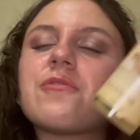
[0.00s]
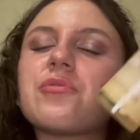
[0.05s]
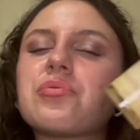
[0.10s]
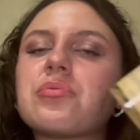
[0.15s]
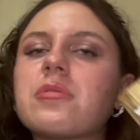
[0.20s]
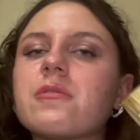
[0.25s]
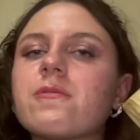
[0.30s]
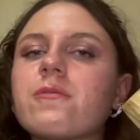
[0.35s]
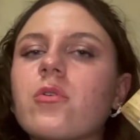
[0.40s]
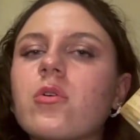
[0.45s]

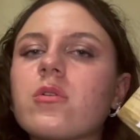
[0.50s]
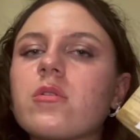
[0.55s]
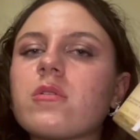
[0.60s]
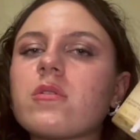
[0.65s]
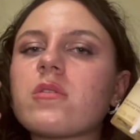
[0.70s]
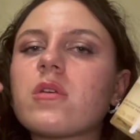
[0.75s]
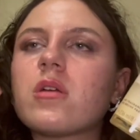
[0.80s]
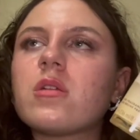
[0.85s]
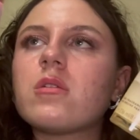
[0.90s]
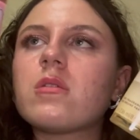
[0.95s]
chiffon
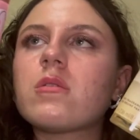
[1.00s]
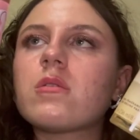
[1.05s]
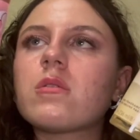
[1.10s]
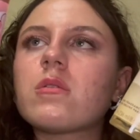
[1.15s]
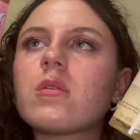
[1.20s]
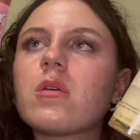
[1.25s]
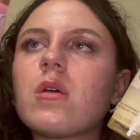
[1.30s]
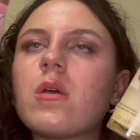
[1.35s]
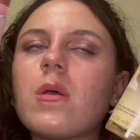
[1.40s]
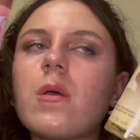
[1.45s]
scents,
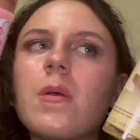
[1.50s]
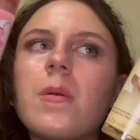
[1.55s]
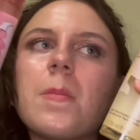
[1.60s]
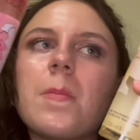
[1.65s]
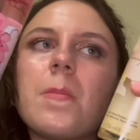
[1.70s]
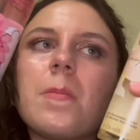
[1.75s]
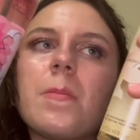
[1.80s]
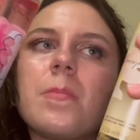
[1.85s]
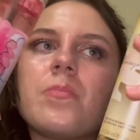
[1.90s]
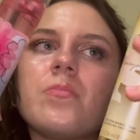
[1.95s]

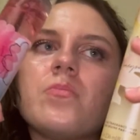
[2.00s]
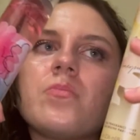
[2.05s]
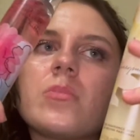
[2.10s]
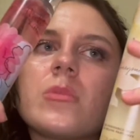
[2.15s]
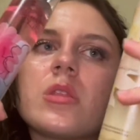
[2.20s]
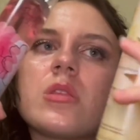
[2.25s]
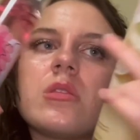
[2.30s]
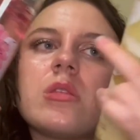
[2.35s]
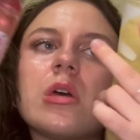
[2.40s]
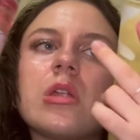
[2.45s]

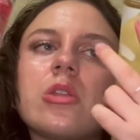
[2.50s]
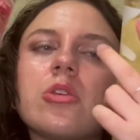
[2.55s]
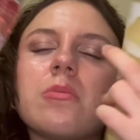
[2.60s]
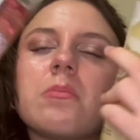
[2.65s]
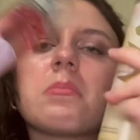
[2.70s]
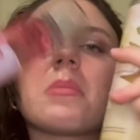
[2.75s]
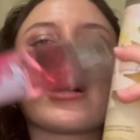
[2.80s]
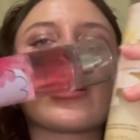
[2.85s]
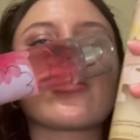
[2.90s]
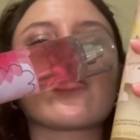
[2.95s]
then you
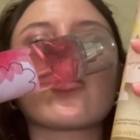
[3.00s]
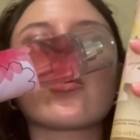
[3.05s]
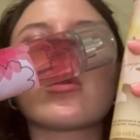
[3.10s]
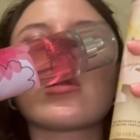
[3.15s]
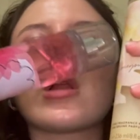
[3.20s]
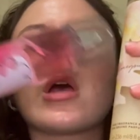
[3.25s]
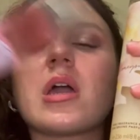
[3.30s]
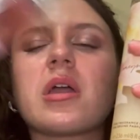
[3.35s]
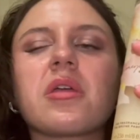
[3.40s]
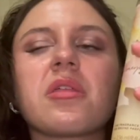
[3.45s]
might not
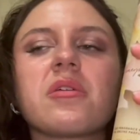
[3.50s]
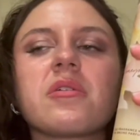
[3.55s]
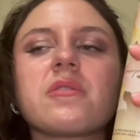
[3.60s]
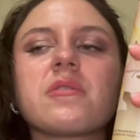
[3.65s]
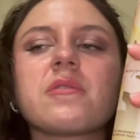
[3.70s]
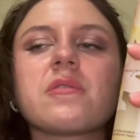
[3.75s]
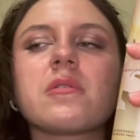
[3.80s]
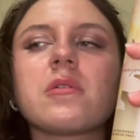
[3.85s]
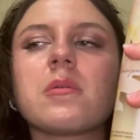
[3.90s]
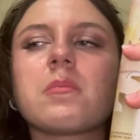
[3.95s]
like
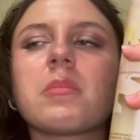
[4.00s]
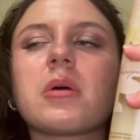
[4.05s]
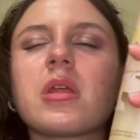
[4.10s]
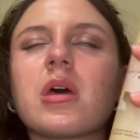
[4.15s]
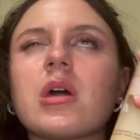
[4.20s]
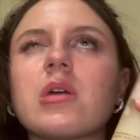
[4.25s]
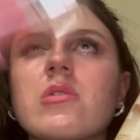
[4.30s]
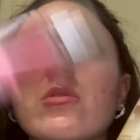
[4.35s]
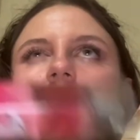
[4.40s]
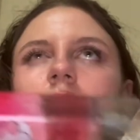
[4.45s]
this. But
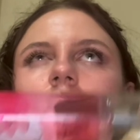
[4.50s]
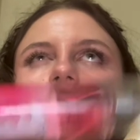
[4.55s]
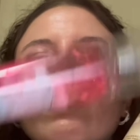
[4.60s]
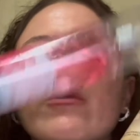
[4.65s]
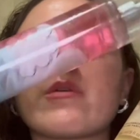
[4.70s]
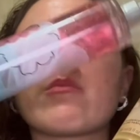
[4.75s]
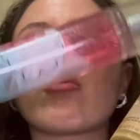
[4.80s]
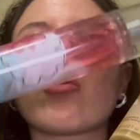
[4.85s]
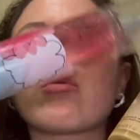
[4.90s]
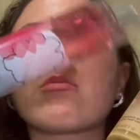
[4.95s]
I do
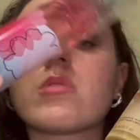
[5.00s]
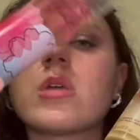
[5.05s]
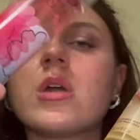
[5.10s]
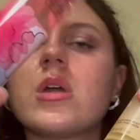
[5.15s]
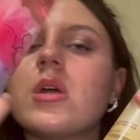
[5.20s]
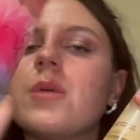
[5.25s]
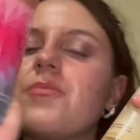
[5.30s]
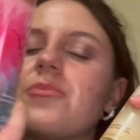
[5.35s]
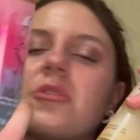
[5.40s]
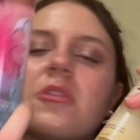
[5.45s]
somewhat
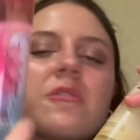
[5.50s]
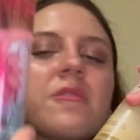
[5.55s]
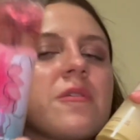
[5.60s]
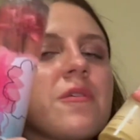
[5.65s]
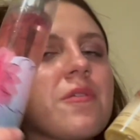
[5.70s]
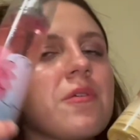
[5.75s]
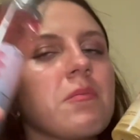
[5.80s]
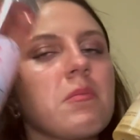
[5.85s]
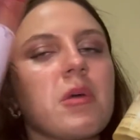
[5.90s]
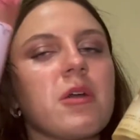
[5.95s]
this
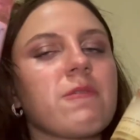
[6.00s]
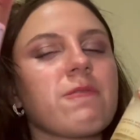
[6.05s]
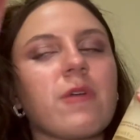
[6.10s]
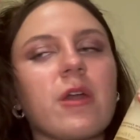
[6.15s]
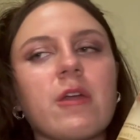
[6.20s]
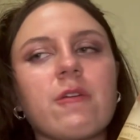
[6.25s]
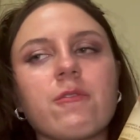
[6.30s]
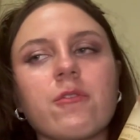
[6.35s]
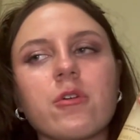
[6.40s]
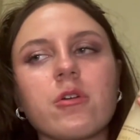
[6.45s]
isn't my
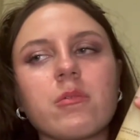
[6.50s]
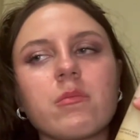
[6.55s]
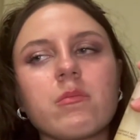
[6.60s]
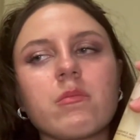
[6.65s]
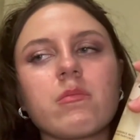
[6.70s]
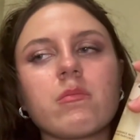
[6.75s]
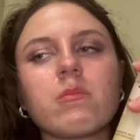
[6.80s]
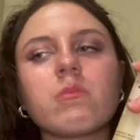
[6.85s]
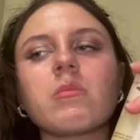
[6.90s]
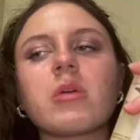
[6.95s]
favorite,
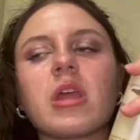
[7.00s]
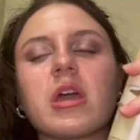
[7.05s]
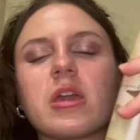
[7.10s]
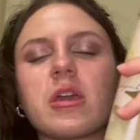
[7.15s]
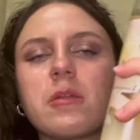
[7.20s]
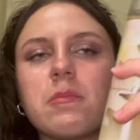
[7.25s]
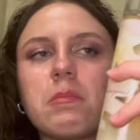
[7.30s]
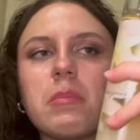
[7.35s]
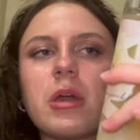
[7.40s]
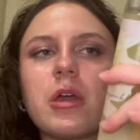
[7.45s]
but I
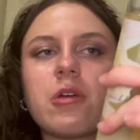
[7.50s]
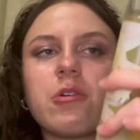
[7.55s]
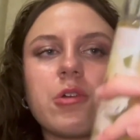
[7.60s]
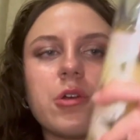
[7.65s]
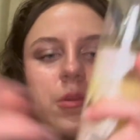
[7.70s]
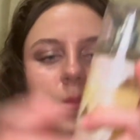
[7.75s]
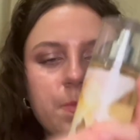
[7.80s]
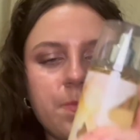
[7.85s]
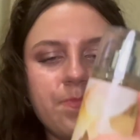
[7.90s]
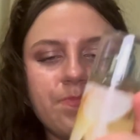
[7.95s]
can bear
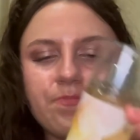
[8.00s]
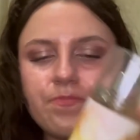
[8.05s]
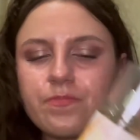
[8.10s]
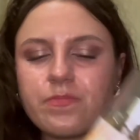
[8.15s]
it.